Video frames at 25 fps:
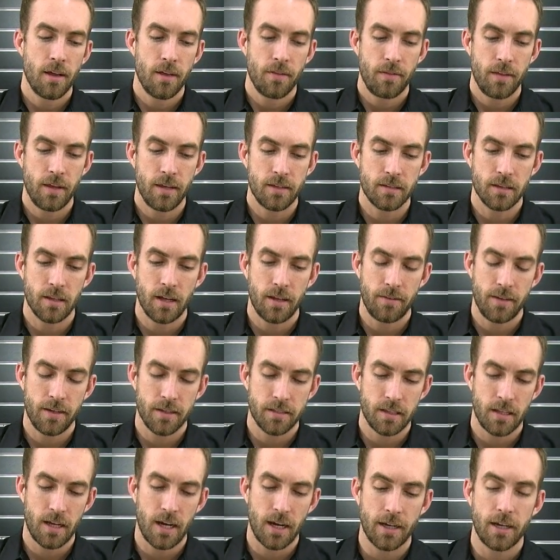
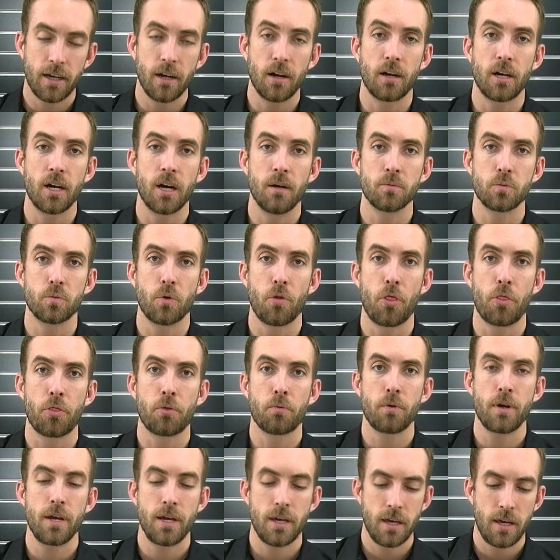This lock here comes with
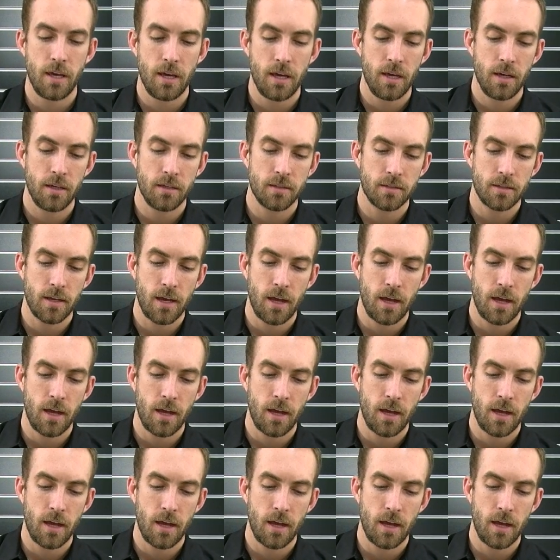3 keys,